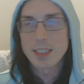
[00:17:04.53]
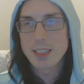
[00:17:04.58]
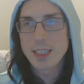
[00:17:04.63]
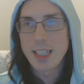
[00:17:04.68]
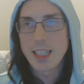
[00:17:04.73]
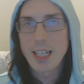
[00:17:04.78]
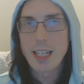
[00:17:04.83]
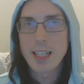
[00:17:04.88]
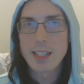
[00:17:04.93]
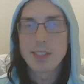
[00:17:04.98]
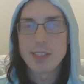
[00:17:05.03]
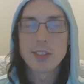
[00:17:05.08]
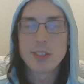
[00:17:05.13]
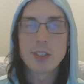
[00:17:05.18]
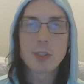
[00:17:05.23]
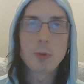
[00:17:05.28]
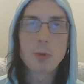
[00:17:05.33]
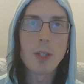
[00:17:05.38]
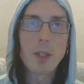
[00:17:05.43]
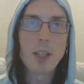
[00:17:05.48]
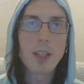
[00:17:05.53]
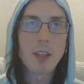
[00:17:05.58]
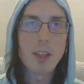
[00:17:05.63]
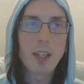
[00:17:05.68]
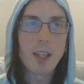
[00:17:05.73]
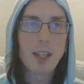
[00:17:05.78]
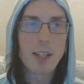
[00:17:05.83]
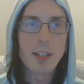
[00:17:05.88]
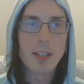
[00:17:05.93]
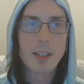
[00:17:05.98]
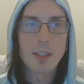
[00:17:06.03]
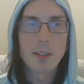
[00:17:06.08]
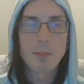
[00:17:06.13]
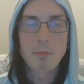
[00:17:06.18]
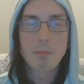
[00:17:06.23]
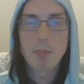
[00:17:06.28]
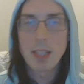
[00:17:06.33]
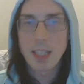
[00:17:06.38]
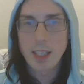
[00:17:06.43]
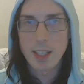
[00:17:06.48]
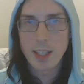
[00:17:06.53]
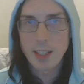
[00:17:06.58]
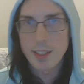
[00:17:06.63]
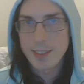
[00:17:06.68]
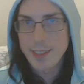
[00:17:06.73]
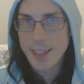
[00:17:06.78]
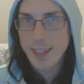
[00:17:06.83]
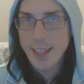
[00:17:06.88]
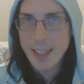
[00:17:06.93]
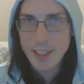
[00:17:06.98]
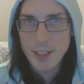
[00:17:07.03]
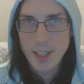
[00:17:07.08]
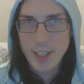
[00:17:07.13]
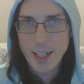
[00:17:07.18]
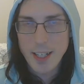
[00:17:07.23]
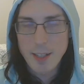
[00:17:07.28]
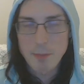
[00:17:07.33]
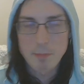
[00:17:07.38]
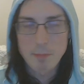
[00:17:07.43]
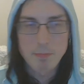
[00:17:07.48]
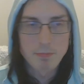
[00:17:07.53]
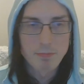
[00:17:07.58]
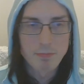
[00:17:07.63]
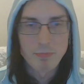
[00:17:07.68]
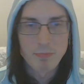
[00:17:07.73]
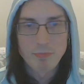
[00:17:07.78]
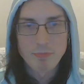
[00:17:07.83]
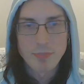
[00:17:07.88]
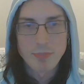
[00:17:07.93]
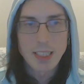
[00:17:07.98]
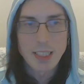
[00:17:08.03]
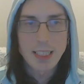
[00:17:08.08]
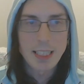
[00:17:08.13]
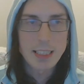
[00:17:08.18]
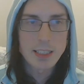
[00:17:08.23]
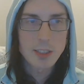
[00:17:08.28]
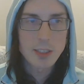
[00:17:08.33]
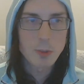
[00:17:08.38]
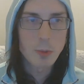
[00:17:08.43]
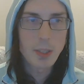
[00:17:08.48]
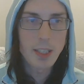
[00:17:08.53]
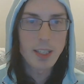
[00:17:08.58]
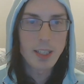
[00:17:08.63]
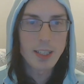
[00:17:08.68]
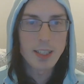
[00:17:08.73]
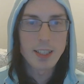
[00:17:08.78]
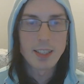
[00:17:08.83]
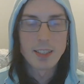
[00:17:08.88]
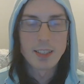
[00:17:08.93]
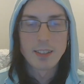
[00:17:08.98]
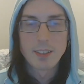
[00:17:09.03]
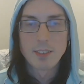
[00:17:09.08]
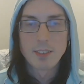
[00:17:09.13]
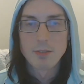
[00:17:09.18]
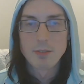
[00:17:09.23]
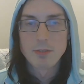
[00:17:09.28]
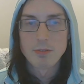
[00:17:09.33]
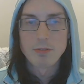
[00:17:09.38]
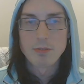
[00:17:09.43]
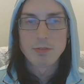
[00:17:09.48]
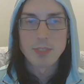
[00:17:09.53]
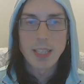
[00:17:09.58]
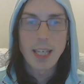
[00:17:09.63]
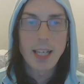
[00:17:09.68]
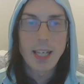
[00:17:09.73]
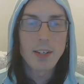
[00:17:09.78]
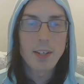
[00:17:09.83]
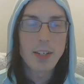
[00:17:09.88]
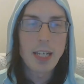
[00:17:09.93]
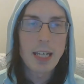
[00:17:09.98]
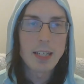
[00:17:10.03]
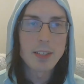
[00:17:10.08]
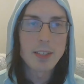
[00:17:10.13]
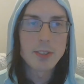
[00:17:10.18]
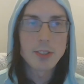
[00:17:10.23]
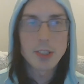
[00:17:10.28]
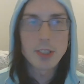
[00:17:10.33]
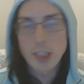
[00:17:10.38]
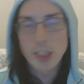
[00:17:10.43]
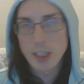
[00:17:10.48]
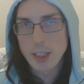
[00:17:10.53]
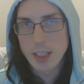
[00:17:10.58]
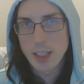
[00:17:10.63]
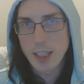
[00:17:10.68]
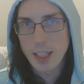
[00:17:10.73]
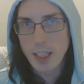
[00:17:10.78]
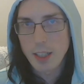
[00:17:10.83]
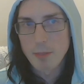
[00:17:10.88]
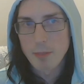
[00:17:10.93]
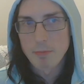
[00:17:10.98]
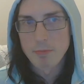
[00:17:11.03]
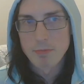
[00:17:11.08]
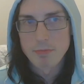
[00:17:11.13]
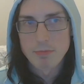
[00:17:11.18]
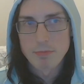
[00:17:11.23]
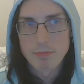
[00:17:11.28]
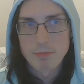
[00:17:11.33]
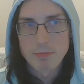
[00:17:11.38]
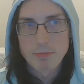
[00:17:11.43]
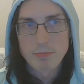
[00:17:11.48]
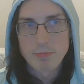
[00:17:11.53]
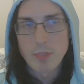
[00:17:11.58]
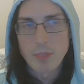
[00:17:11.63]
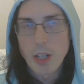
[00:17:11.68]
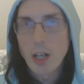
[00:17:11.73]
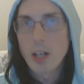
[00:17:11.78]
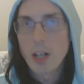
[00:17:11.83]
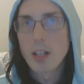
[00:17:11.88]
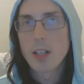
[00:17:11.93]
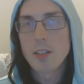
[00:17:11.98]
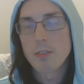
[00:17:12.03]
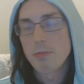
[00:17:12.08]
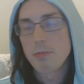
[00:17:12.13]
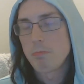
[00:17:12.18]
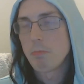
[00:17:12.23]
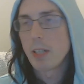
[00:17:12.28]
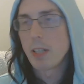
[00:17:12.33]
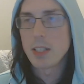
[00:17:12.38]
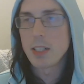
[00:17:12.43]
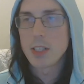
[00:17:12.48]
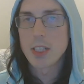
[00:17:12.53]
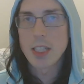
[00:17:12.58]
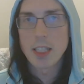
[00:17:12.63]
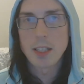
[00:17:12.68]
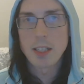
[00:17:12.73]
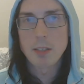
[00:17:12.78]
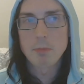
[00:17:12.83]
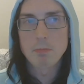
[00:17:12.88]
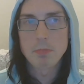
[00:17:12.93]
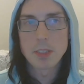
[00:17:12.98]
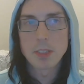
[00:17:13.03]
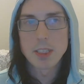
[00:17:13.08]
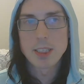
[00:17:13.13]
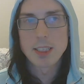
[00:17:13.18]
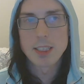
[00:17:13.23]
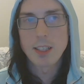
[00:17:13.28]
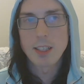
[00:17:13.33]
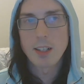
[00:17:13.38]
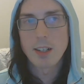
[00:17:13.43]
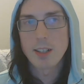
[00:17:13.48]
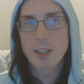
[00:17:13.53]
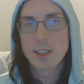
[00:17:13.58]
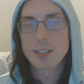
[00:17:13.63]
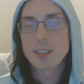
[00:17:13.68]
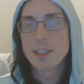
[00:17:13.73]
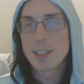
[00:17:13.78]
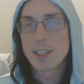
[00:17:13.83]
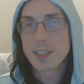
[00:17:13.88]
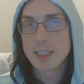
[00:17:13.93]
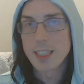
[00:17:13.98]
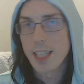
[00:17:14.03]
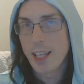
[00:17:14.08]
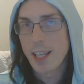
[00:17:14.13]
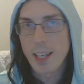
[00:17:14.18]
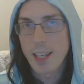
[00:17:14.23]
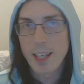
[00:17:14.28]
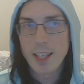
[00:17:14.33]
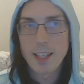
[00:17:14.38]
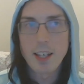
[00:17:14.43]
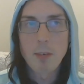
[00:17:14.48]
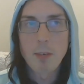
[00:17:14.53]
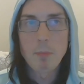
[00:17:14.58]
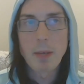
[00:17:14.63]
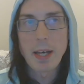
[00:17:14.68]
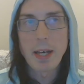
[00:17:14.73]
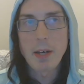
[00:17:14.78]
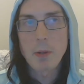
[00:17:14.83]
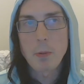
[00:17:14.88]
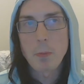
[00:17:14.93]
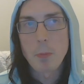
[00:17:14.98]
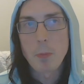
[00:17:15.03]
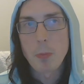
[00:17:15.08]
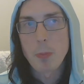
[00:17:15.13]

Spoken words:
changed with my day job last week, and now suddenly all of my jobs are taking about